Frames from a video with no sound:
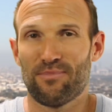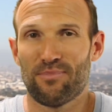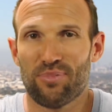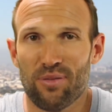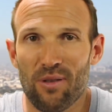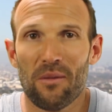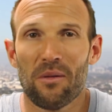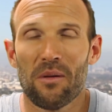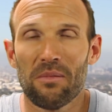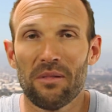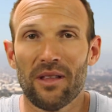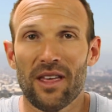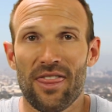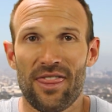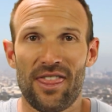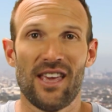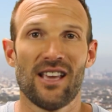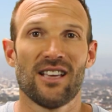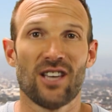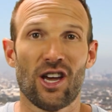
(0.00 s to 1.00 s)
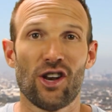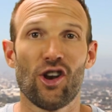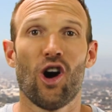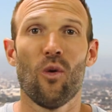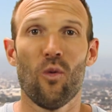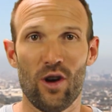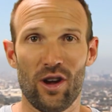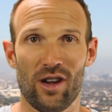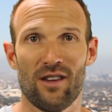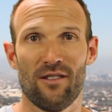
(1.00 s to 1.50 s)
probably things are
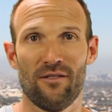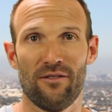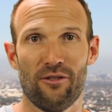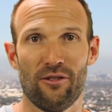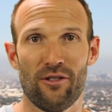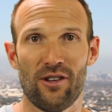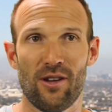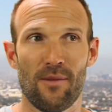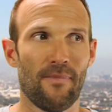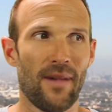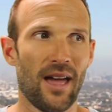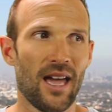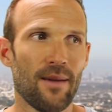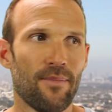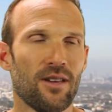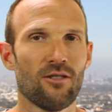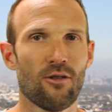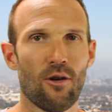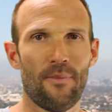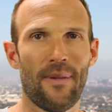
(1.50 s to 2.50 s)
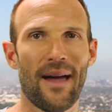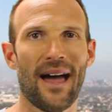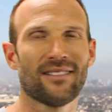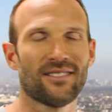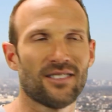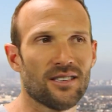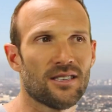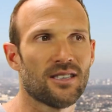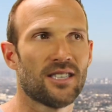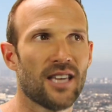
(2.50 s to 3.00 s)
not working for you. Maybe you're
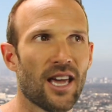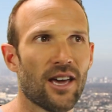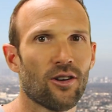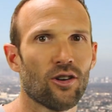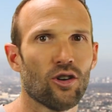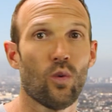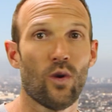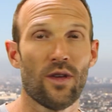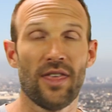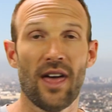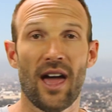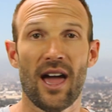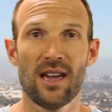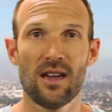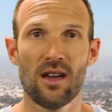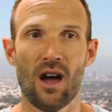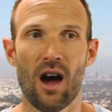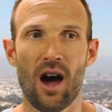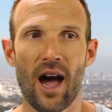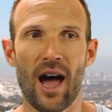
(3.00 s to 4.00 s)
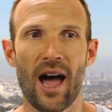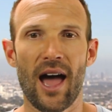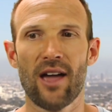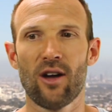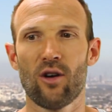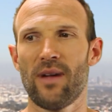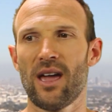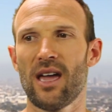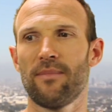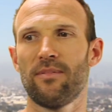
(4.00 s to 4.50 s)
about to settle with a guy,
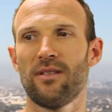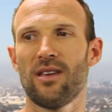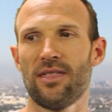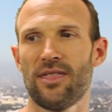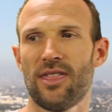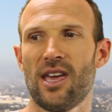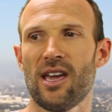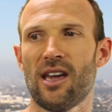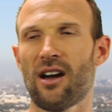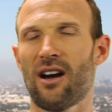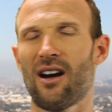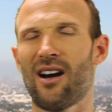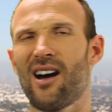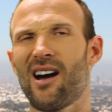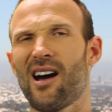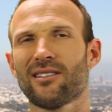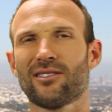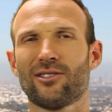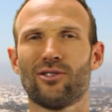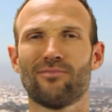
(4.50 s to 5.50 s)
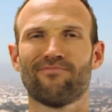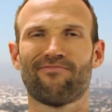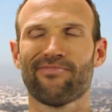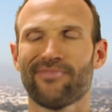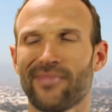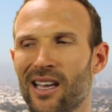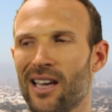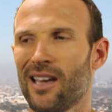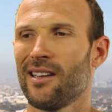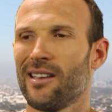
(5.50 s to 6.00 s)
or maybe you think,
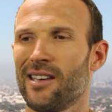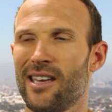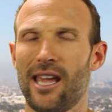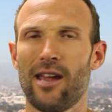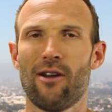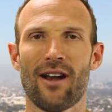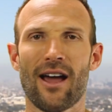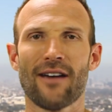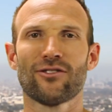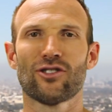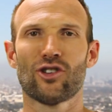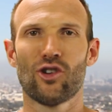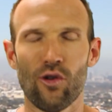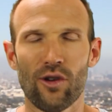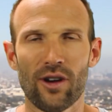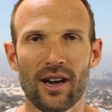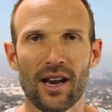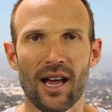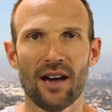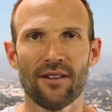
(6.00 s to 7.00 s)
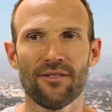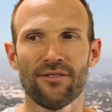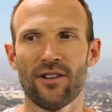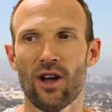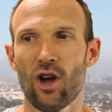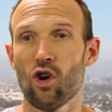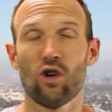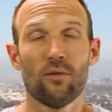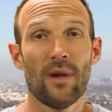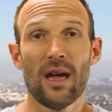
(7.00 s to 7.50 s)
near enough's good enough,
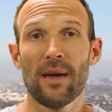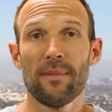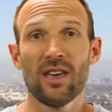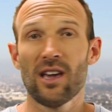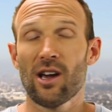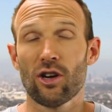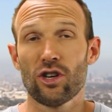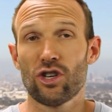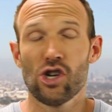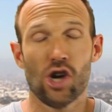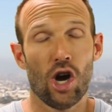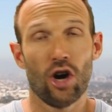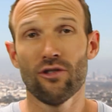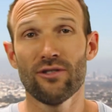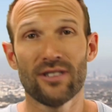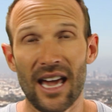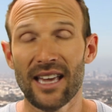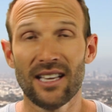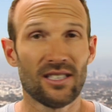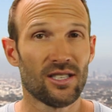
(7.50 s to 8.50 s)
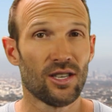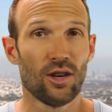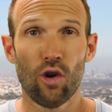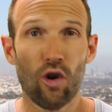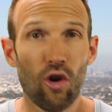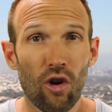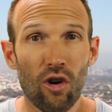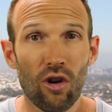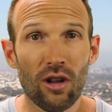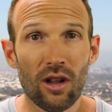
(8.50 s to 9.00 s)
or maybe you got no dates at
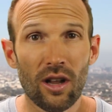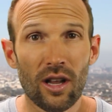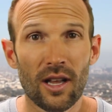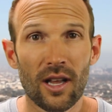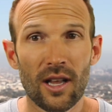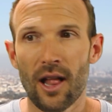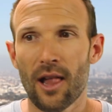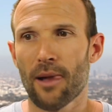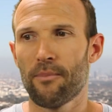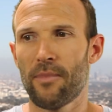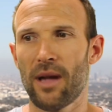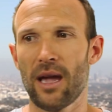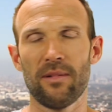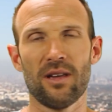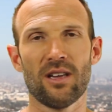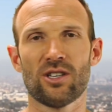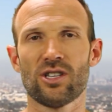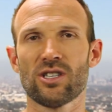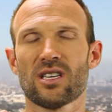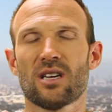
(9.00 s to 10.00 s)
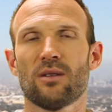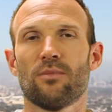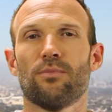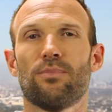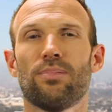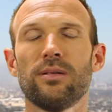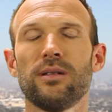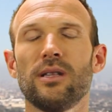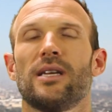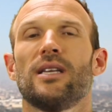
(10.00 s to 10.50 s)
all. Maybe you're just
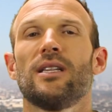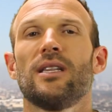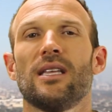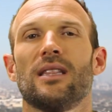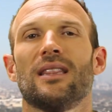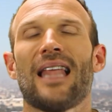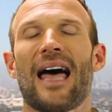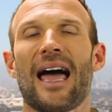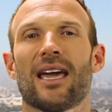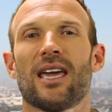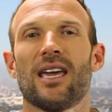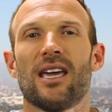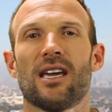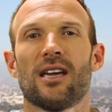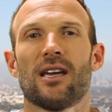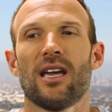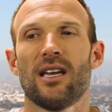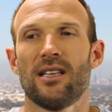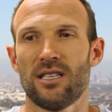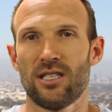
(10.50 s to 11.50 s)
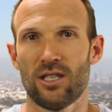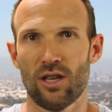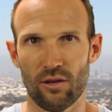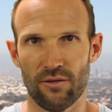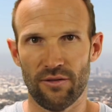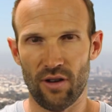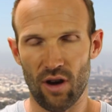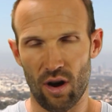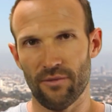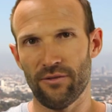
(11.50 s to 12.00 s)
completely lacking in
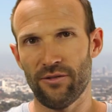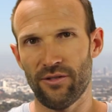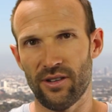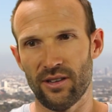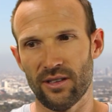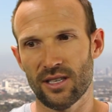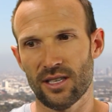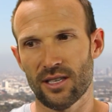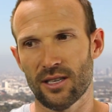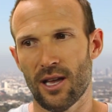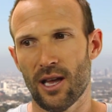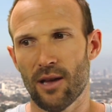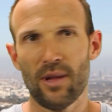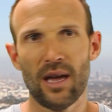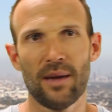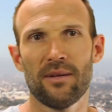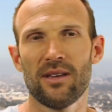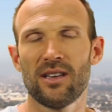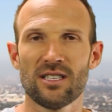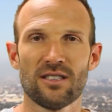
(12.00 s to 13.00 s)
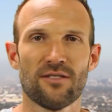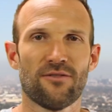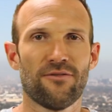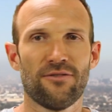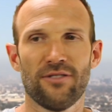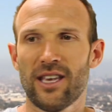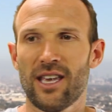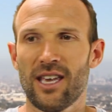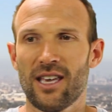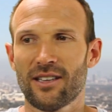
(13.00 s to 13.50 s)
self-confidence. Maybe you're just
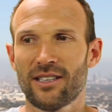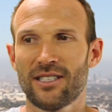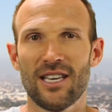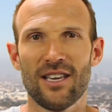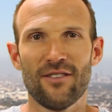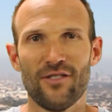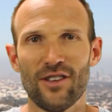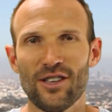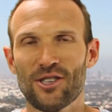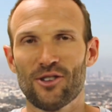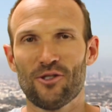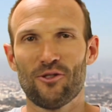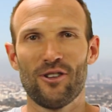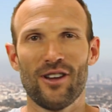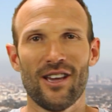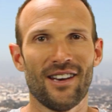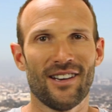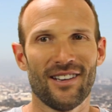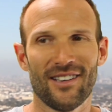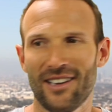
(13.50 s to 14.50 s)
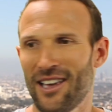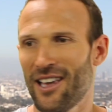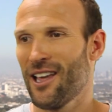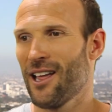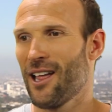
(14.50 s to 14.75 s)
flicking the TV screen and